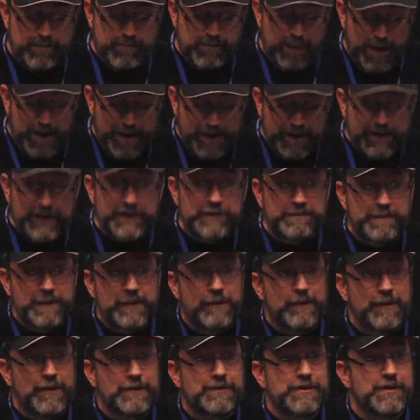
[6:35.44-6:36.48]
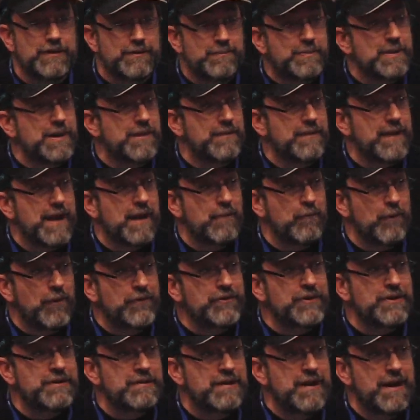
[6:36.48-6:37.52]
My experience has been that
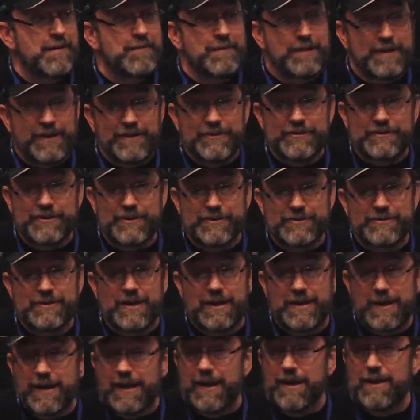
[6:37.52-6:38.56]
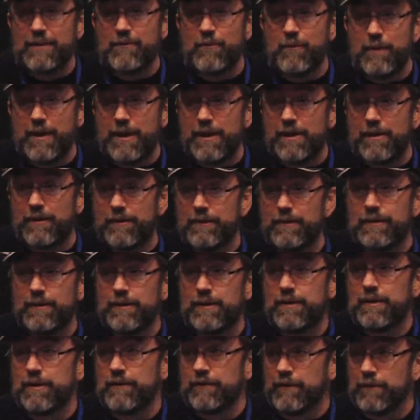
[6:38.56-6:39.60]
once a team gets this and they get it well,
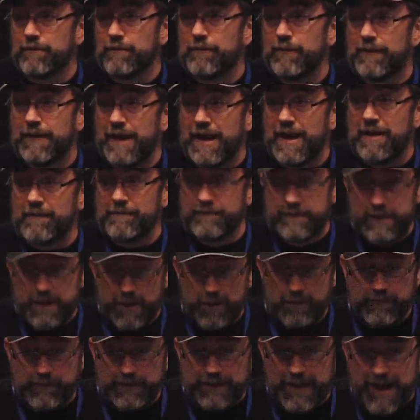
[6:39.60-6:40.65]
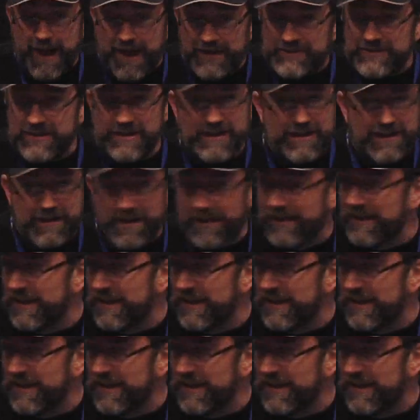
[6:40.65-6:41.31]
their velocity, I